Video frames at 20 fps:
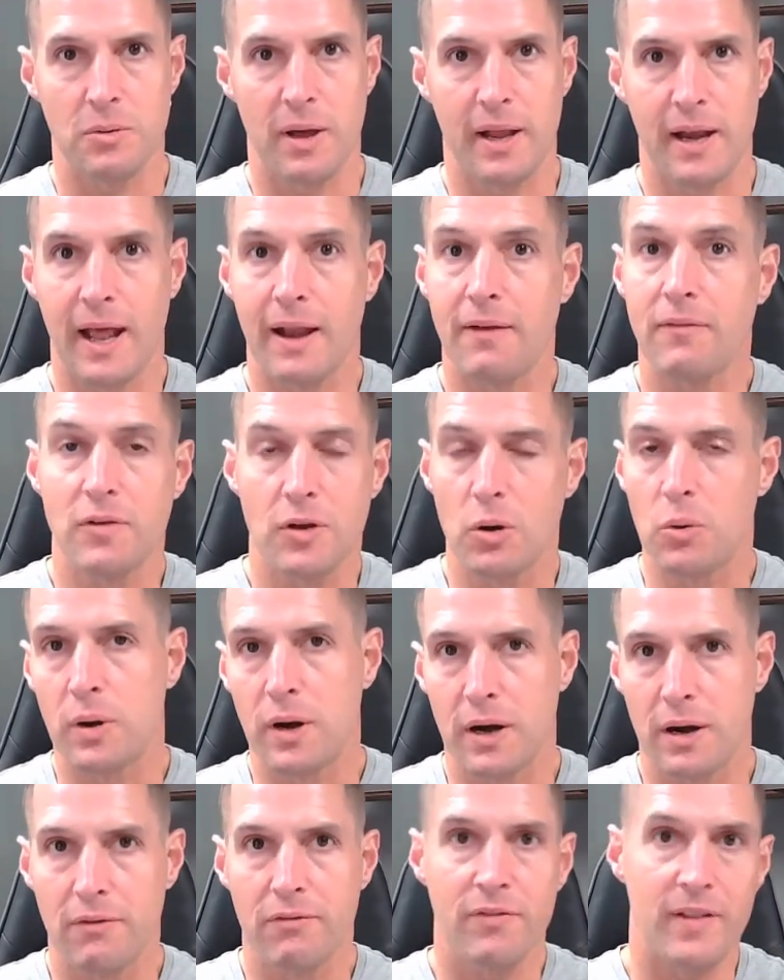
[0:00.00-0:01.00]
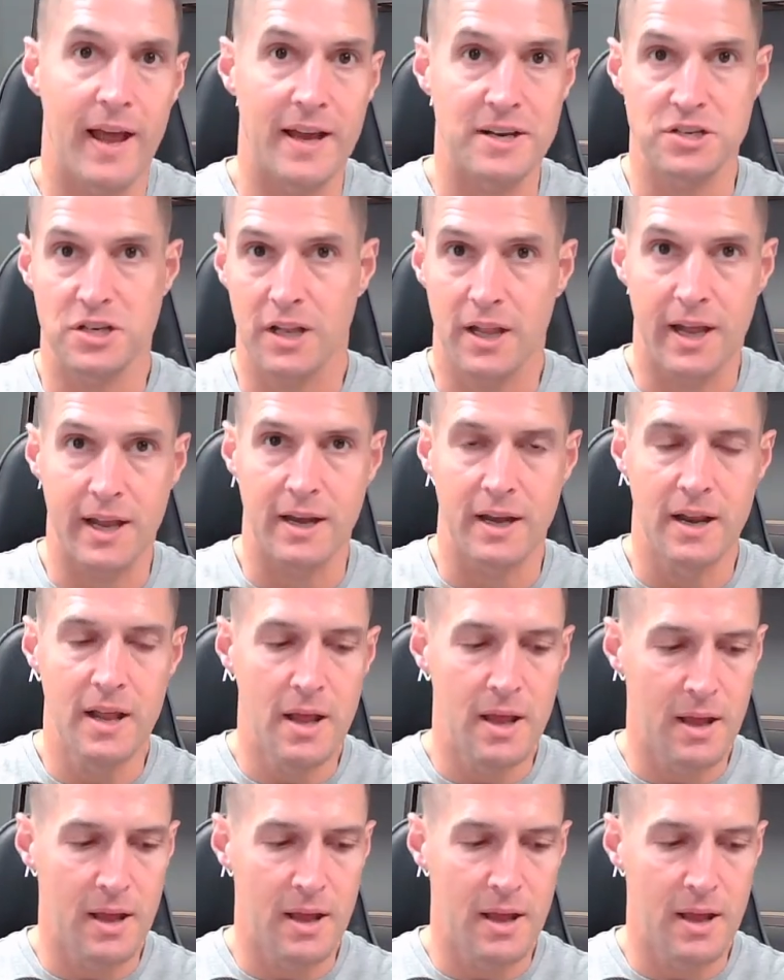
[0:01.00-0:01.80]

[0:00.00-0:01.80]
and out of nowhere, a flash of light